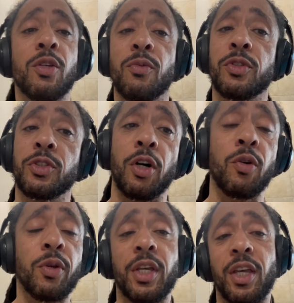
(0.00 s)

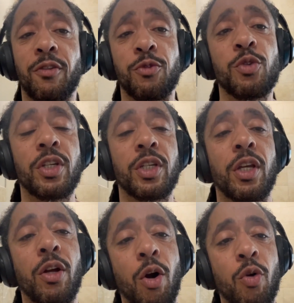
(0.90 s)
So if you can
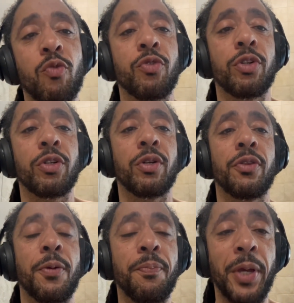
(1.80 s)
get over
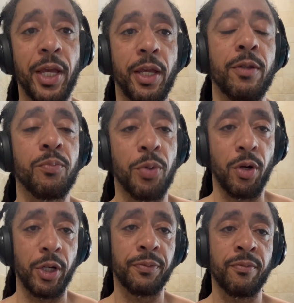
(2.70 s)
the pain
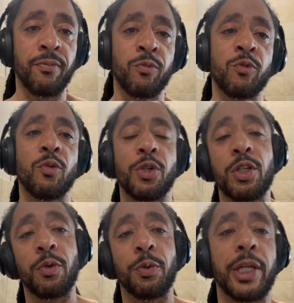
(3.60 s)
part when
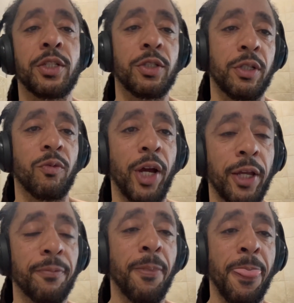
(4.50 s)
you're in a relationship,
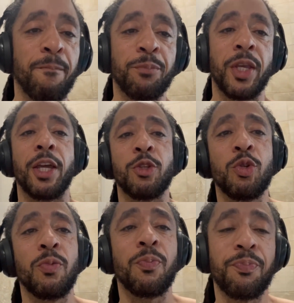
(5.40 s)
right, and
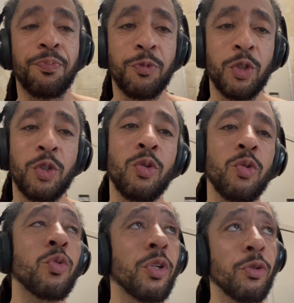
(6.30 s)

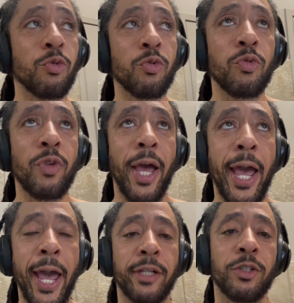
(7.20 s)
you
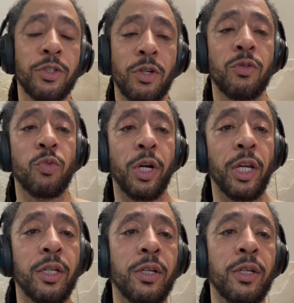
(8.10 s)
act a certain way